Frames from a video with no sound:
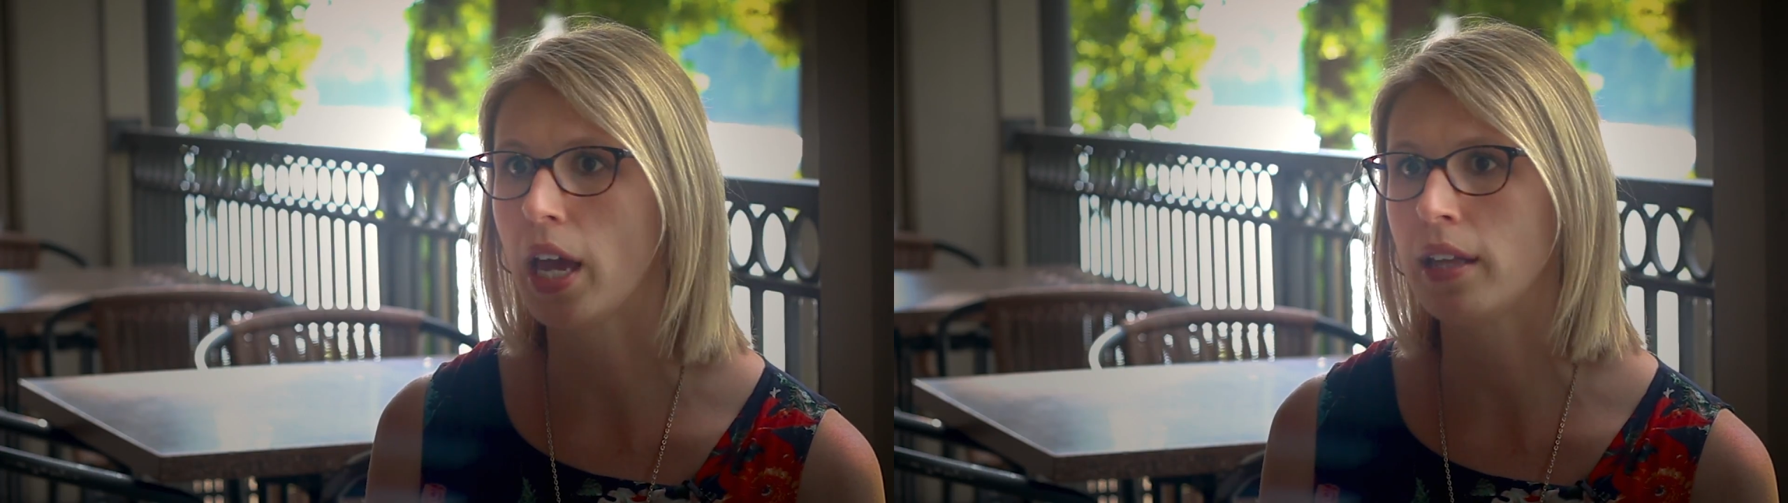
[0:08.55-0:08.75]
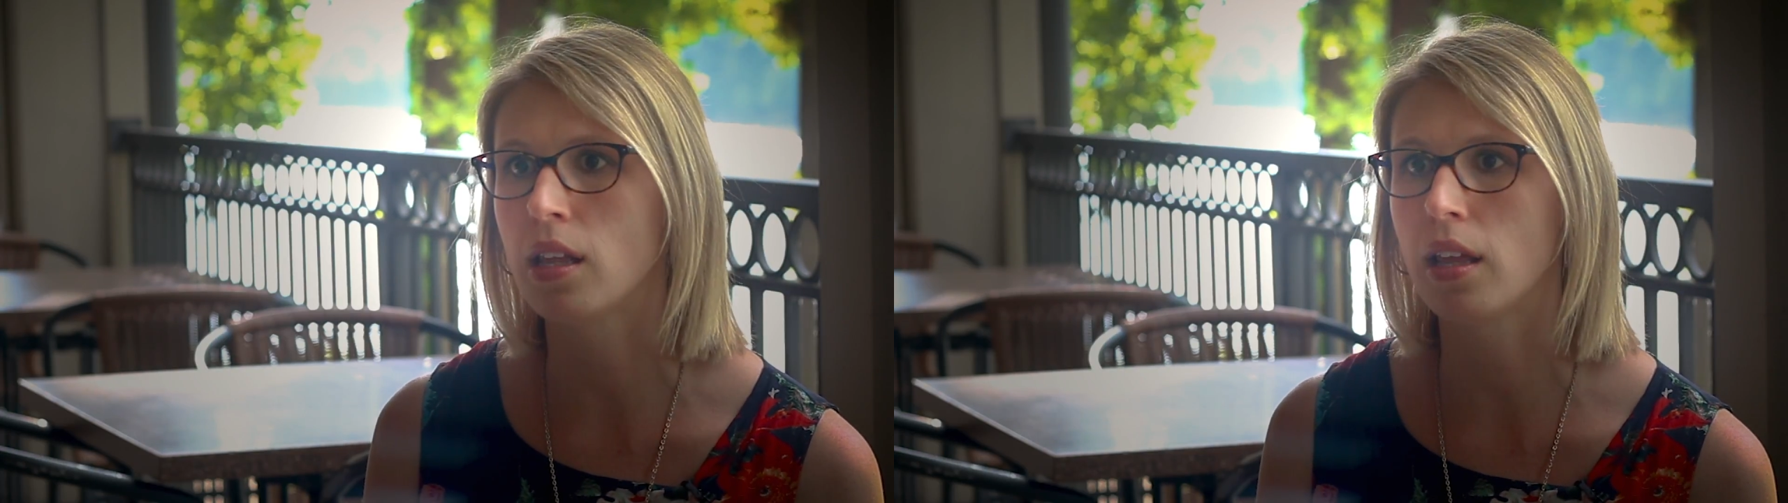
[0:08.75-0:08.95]

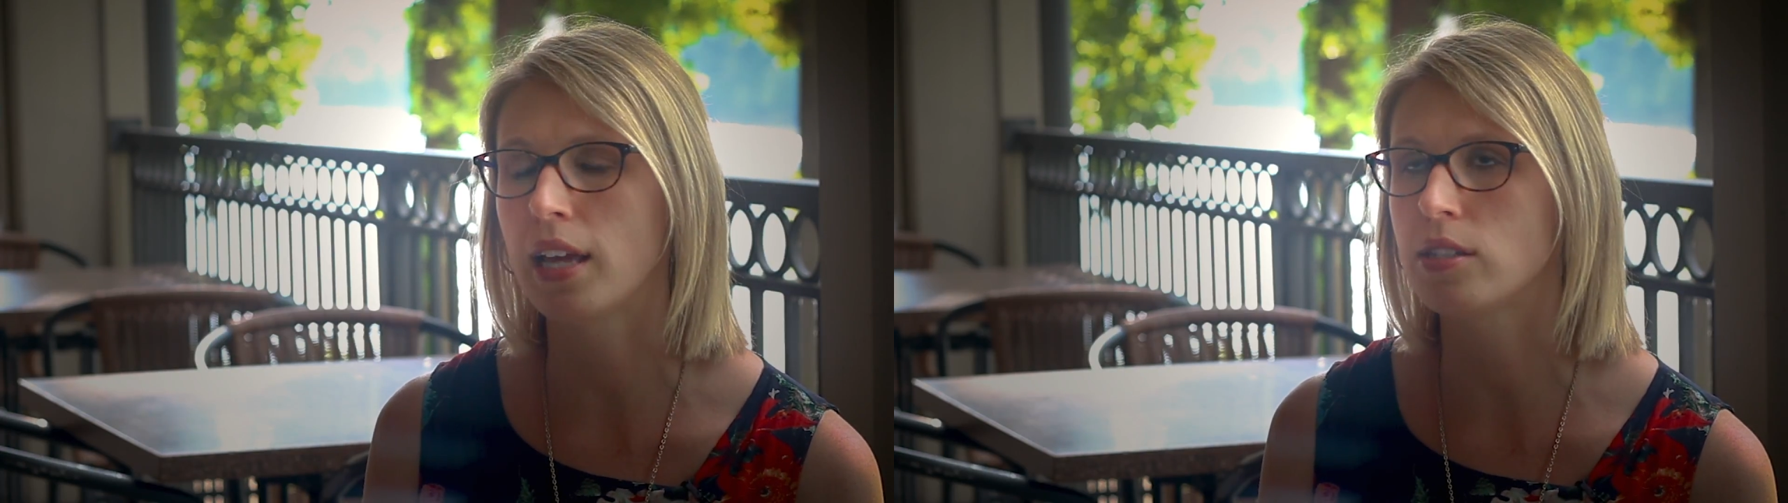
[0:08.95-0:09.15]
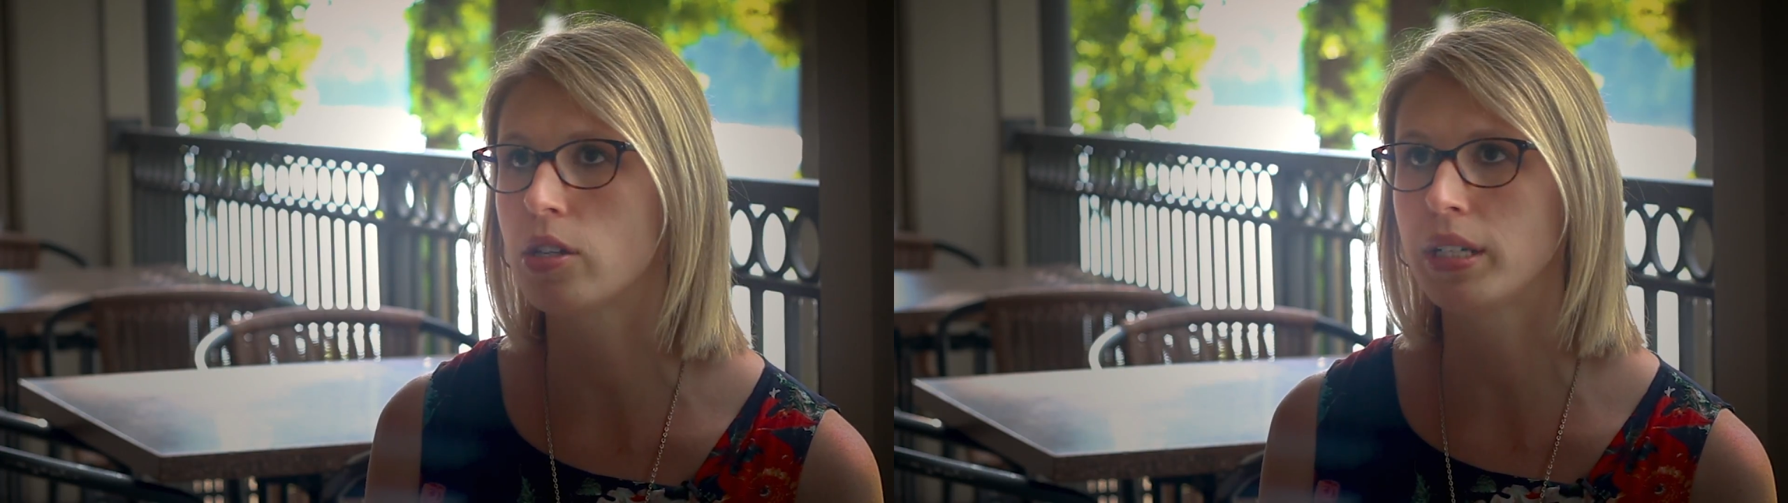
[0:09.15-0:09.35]
And,
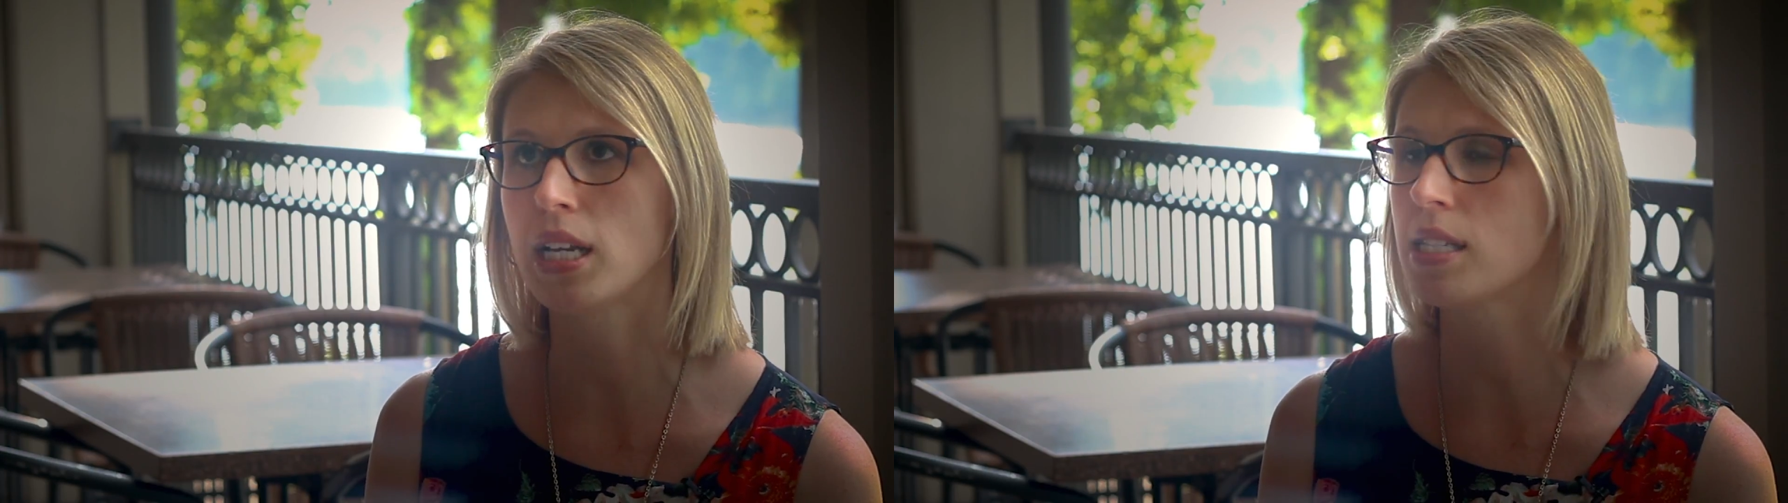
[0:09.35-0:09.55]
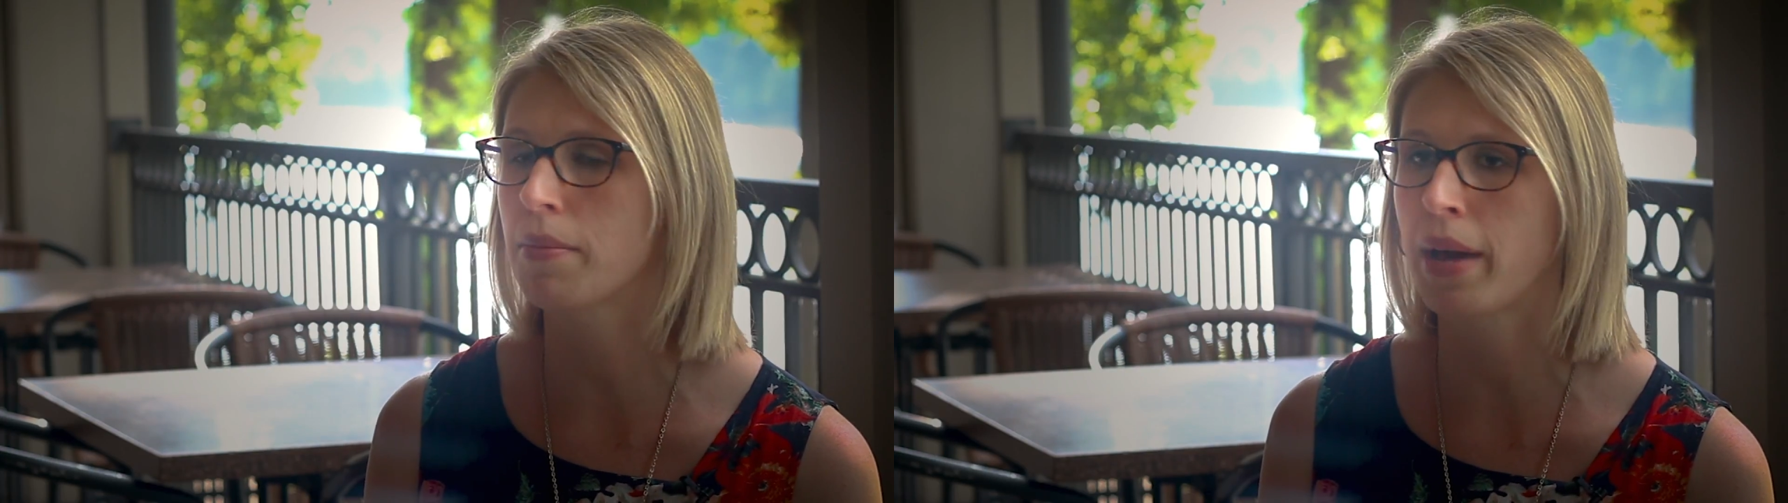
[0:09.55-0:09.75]
and so it
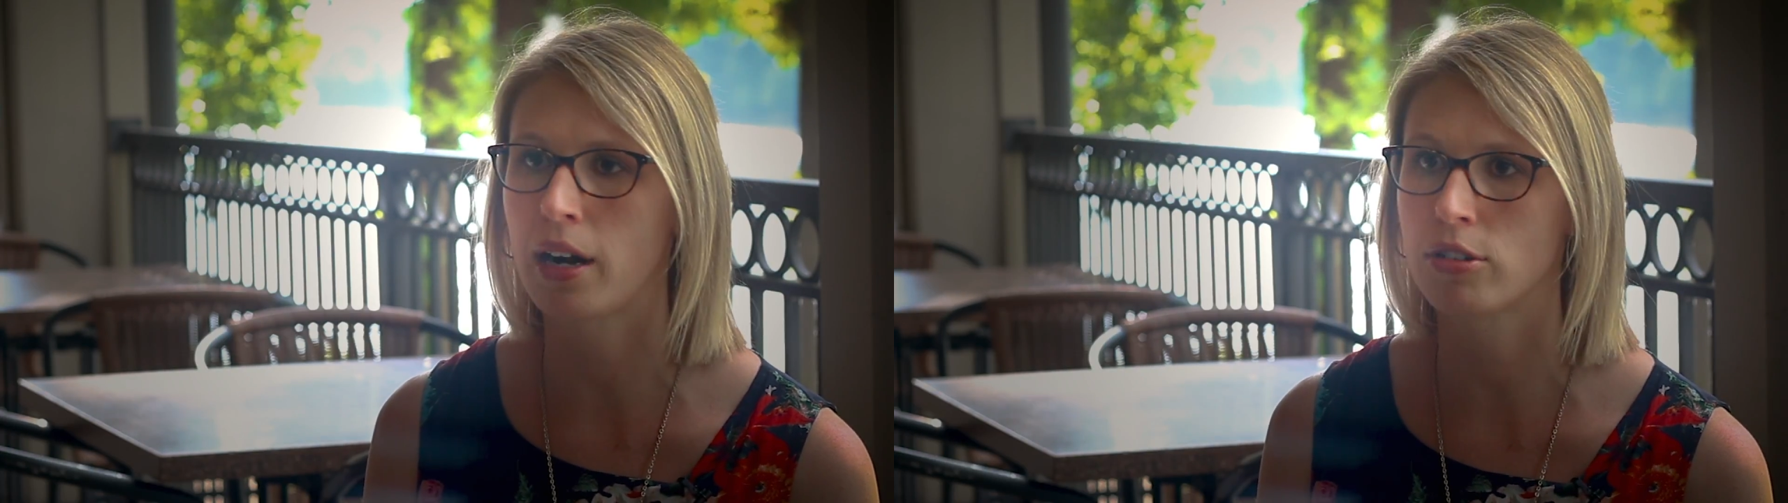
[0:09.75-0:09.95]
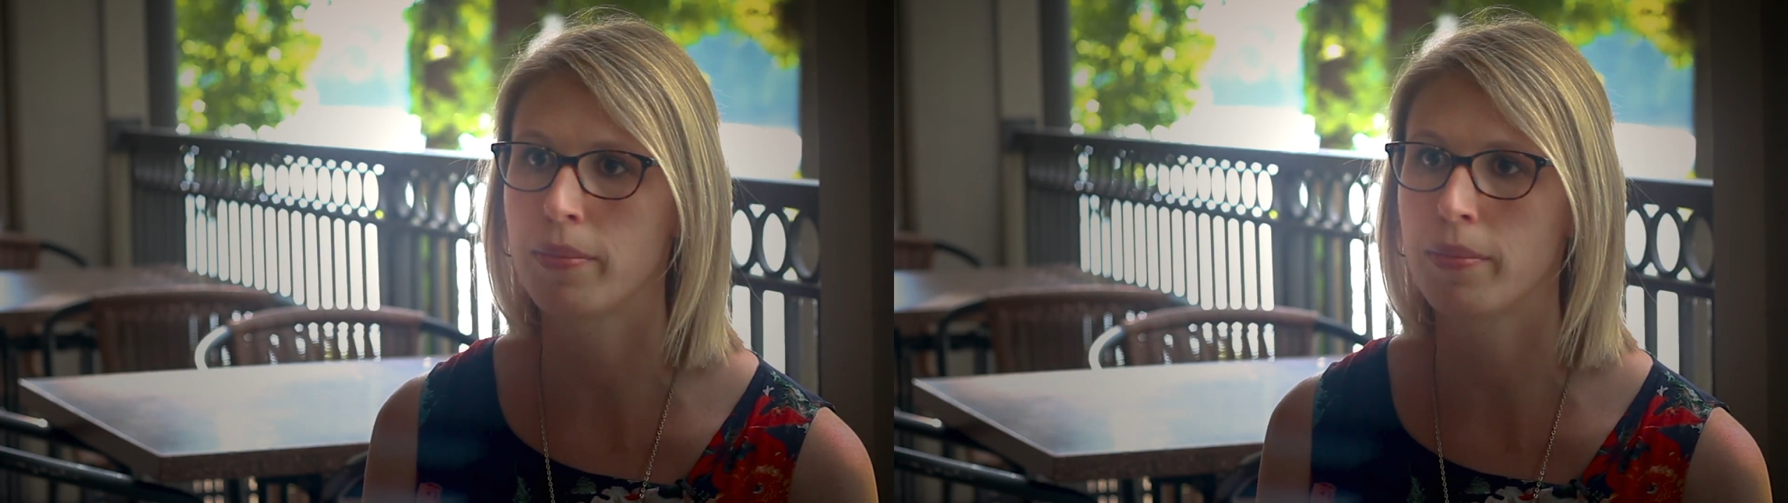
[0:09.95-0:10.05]
doesn't matter